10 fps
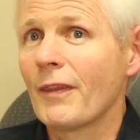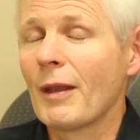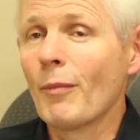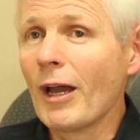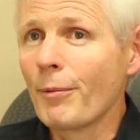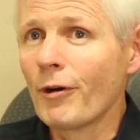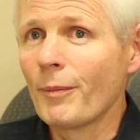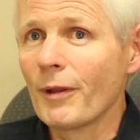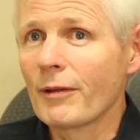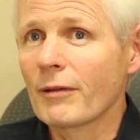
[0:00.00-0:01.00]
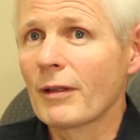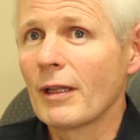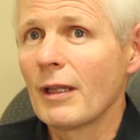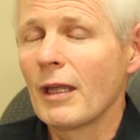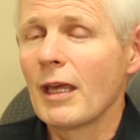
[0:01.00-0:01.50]
that my purpose
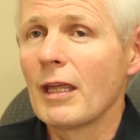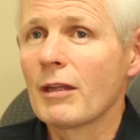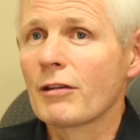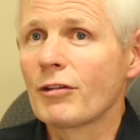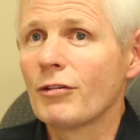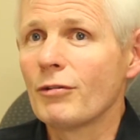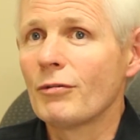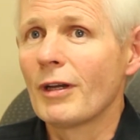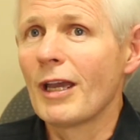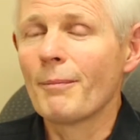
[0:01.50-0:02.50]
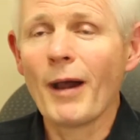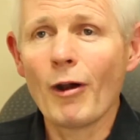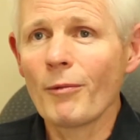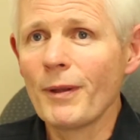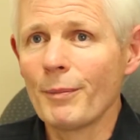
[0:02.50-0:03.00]
is to
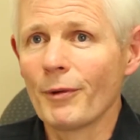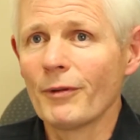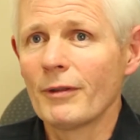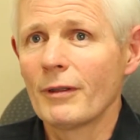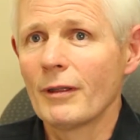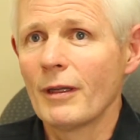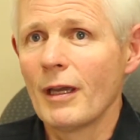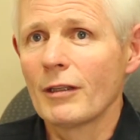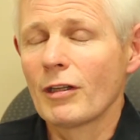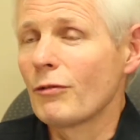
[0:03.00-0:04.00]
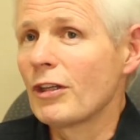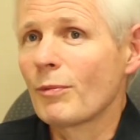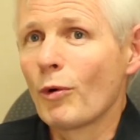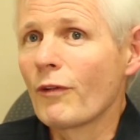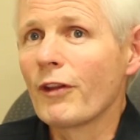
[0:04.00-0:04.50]
empower people to
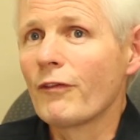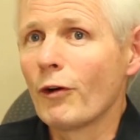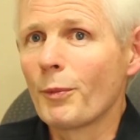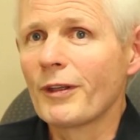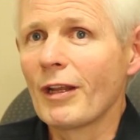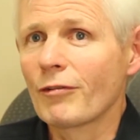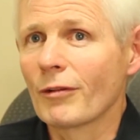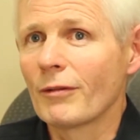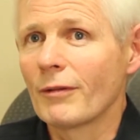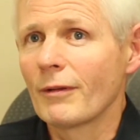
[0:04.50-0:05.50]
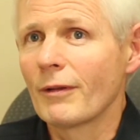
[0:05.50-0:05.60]
reach more of their full potential.